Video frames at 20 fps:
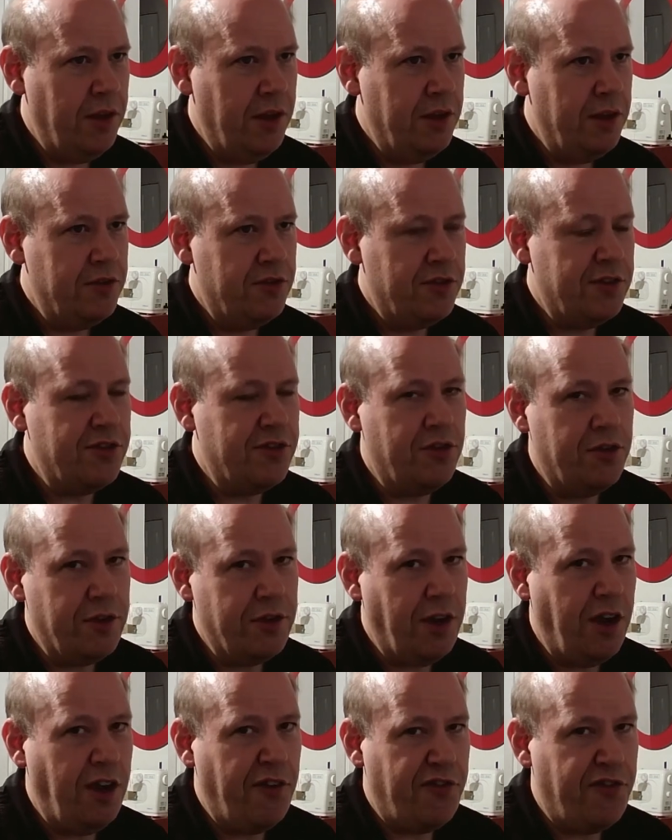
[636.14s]
just
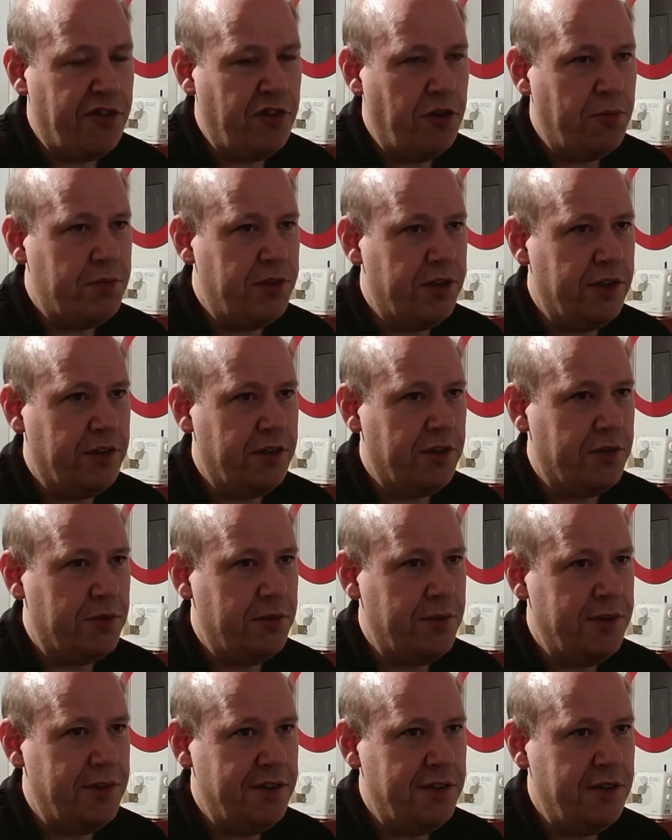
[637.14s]
turning off for no particular
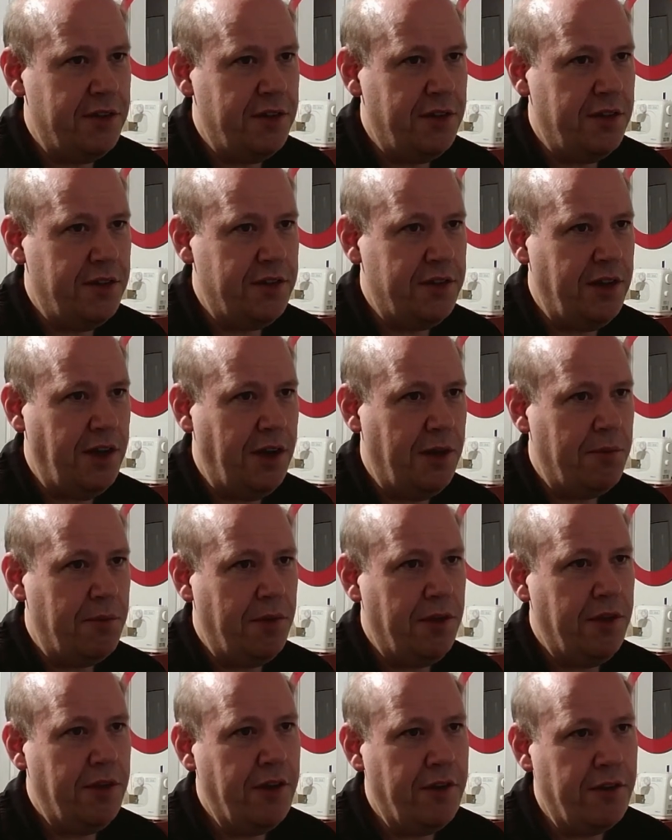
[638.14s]
reason, and
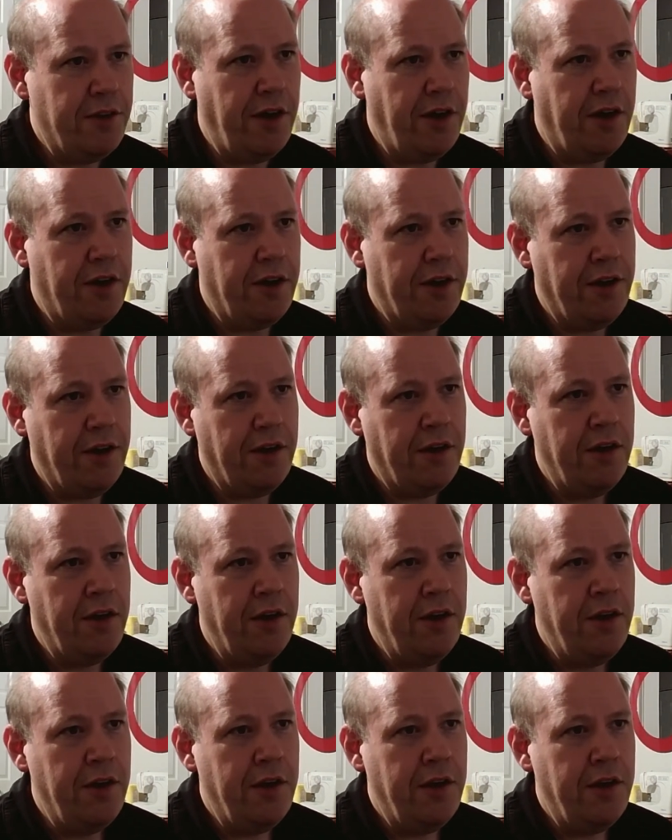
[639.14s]
here they are here.